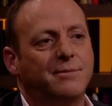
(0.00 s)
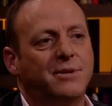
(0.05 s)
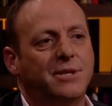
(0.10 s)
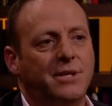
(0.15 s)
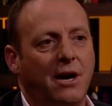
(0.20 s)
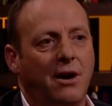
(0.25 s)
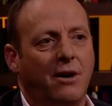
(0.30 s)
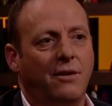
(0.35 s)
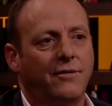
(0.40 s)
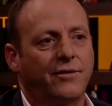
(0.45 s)

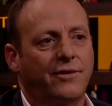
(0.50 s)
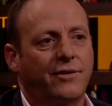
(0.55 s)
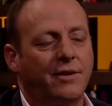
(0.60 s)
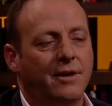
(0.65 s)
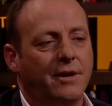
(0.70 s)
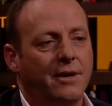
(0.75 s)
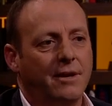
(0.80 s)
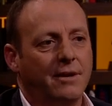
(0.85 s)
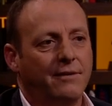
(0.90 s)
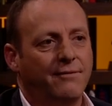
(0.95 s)
themselves
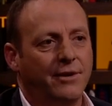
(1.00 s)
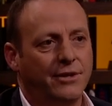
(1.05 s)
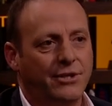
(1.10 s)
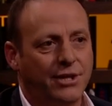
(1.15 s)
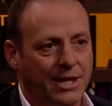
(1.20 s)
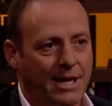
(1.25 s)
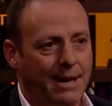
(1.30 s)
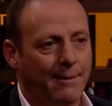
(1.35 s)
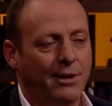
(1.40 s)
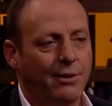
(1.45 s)
for
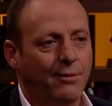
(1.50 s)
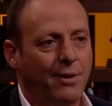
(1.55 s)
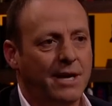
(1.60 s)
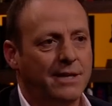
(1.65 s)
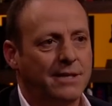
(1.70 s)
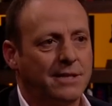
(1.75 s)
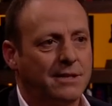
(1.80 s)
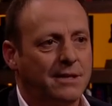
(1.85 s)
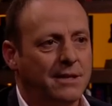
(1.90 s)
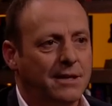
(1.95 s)

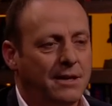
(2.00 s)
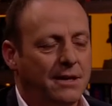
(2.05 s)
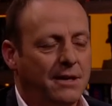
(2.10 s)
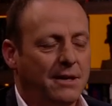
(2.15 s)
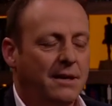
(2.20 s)
GWS.